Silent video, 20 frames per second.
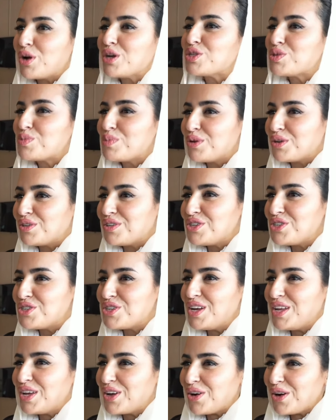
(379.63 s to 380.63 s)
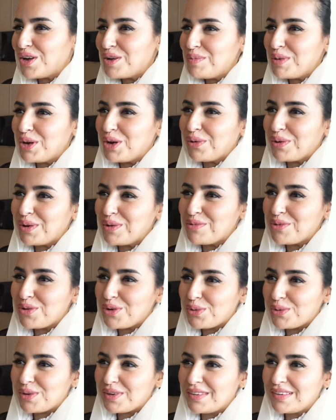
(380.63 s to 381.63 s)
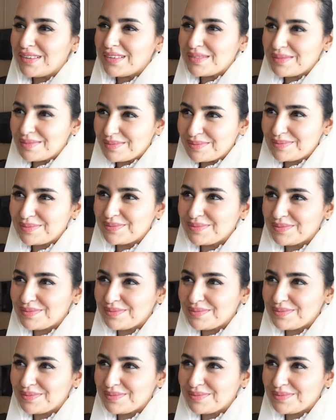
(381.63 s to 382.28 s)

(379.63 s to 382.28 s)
prosper digital economy going forward. Yeah,